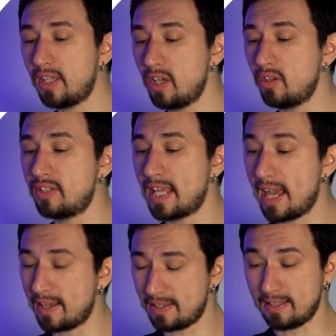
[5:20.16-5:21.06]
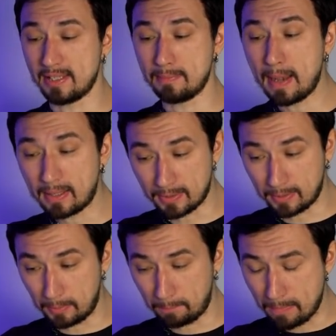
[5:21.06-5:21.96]
queue tags
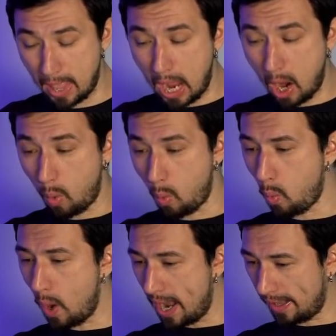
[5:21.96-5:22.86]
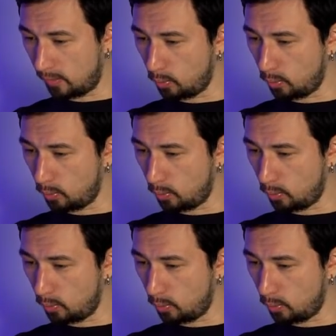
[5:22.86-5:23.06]
inspector. Well,